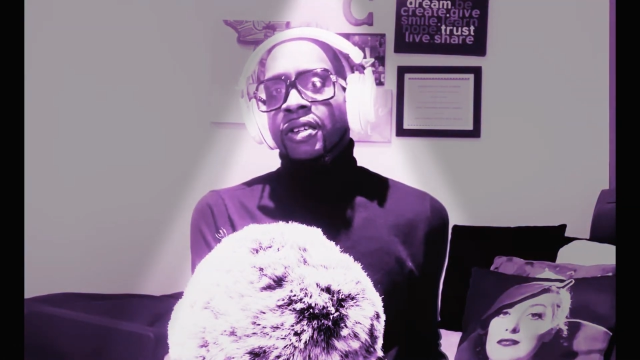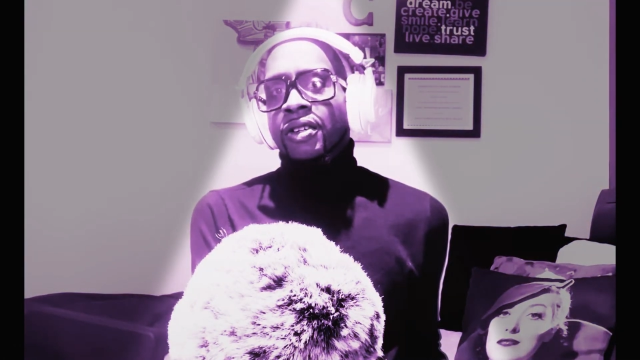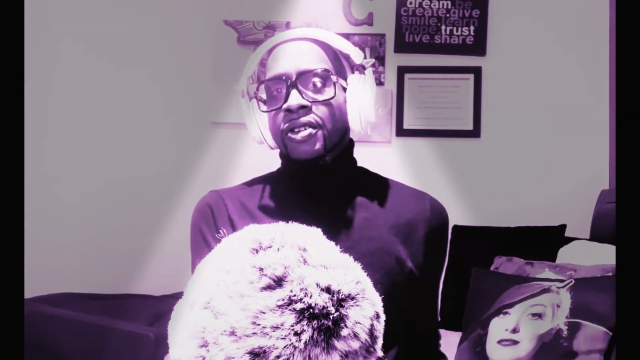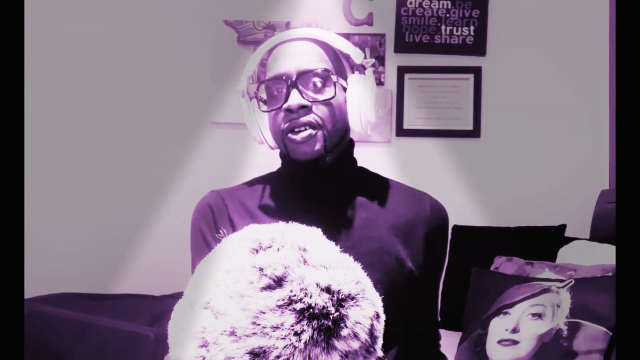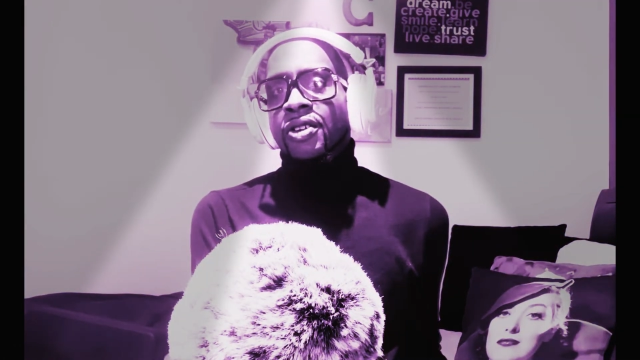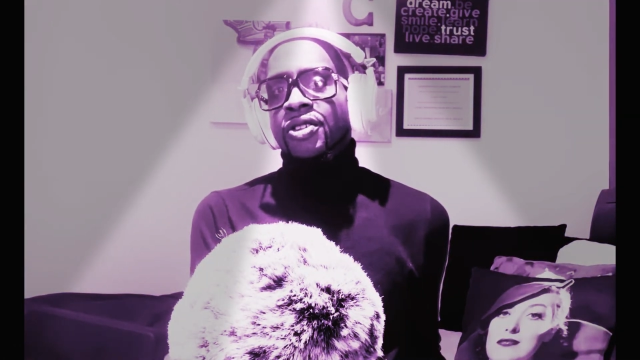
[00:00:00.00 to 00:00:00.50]

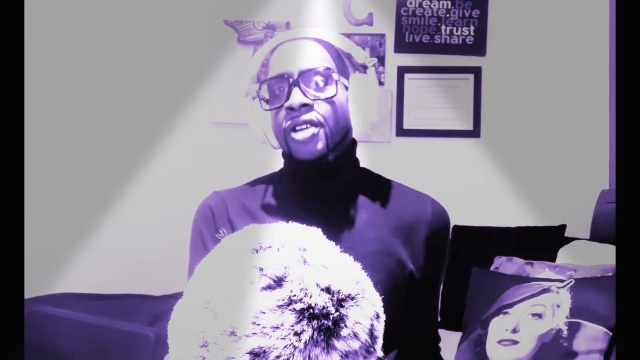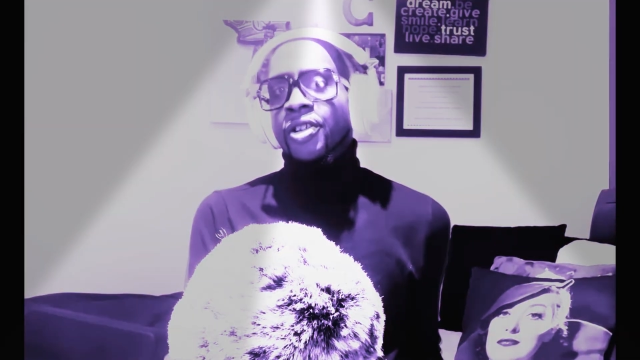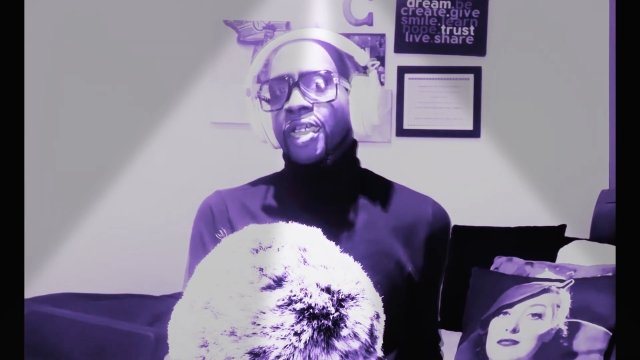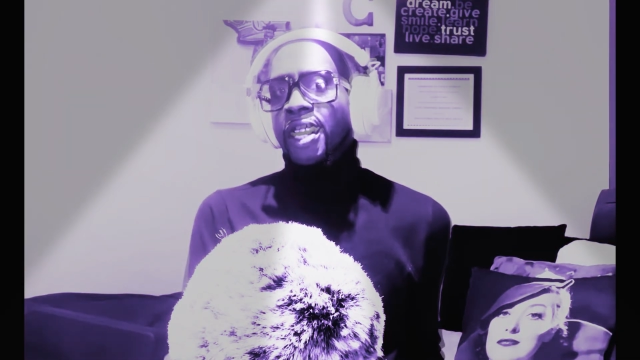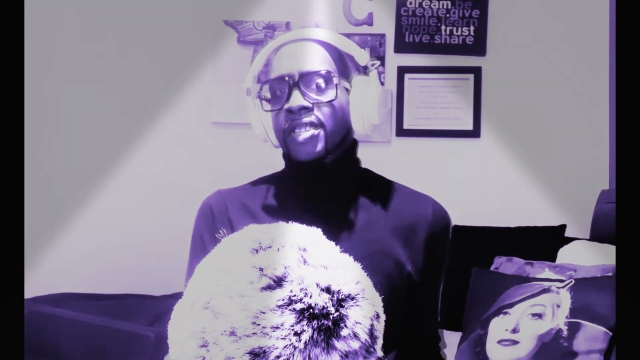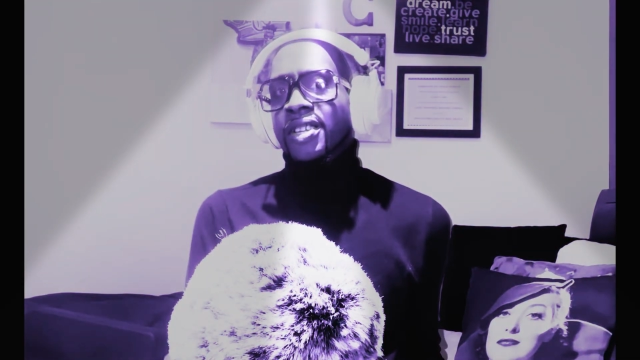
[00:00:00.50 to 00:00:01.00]
So
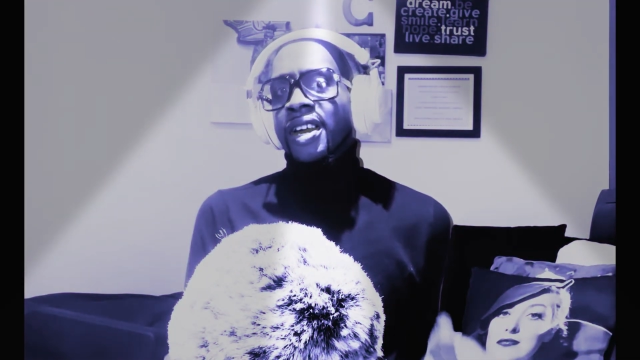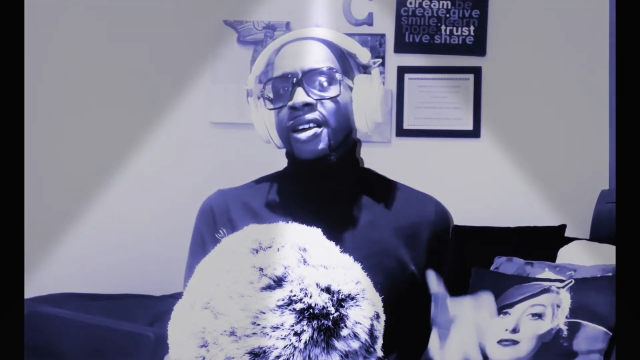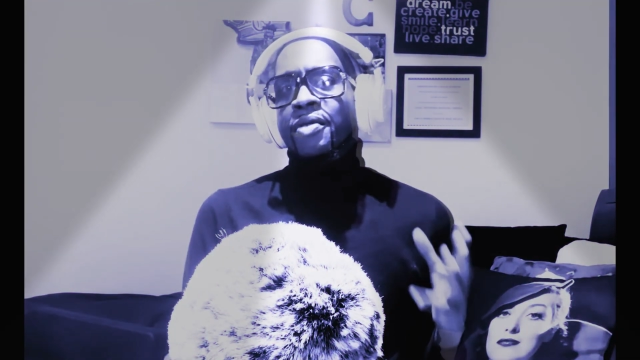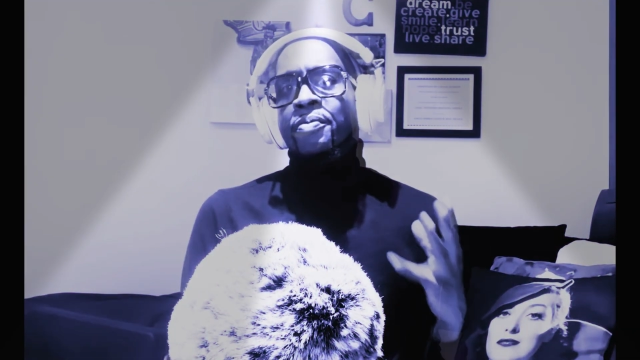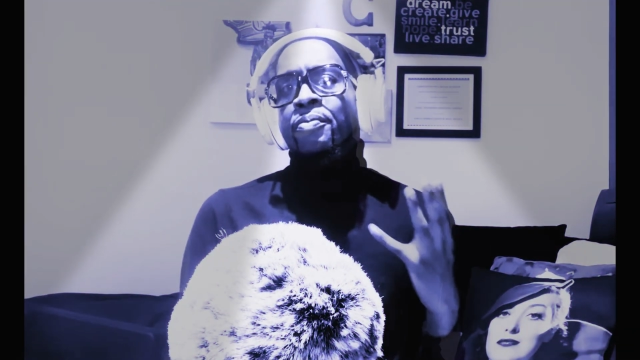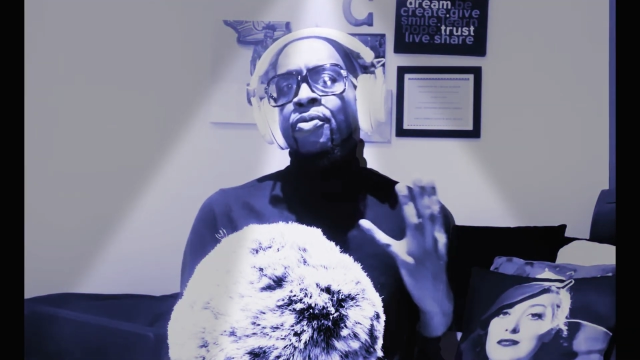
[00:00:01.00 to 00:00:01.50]
it's a
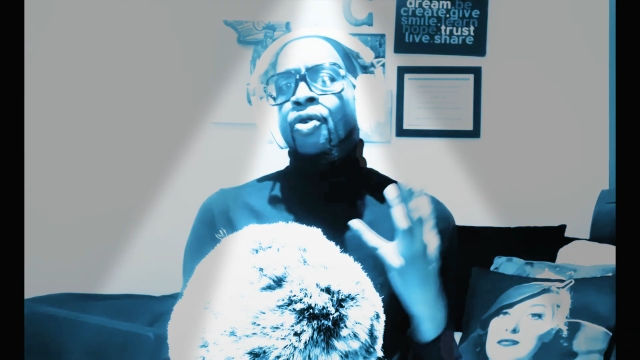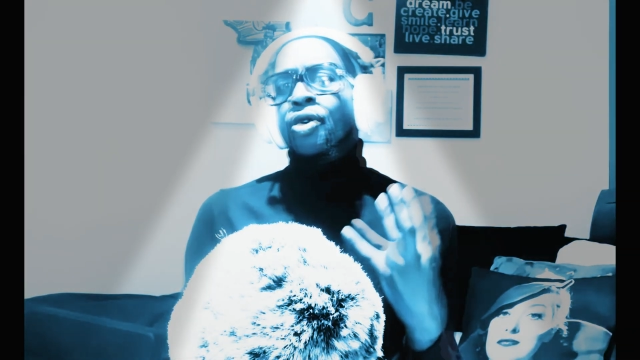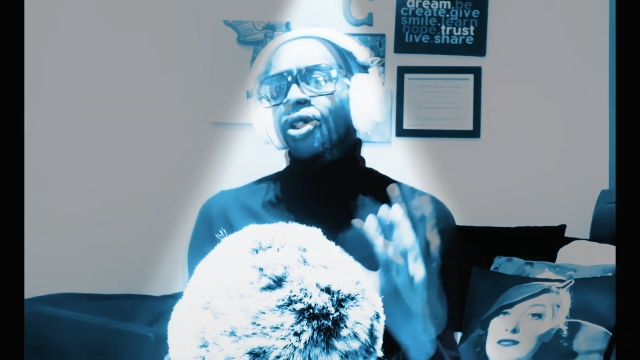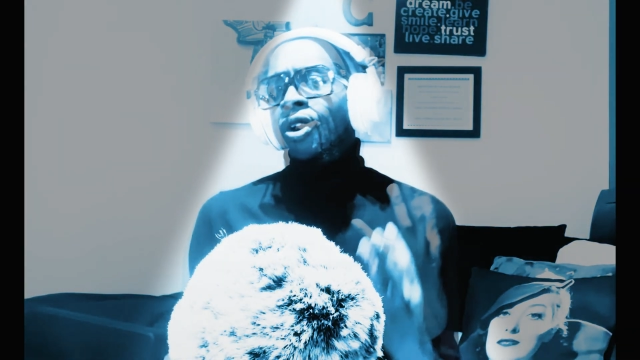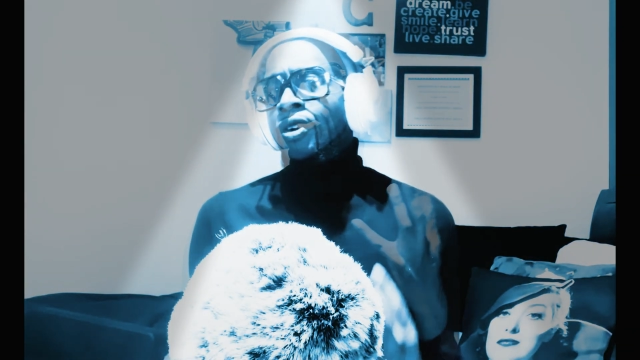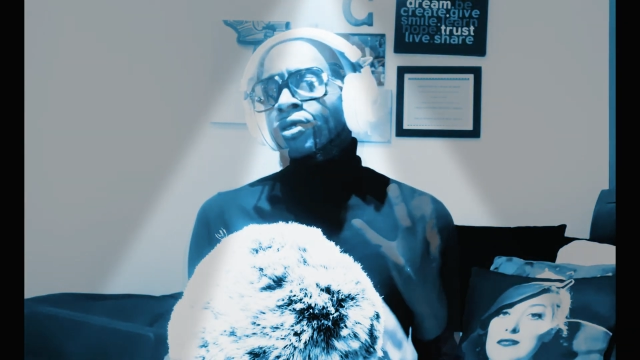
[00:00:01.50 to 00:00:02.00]
more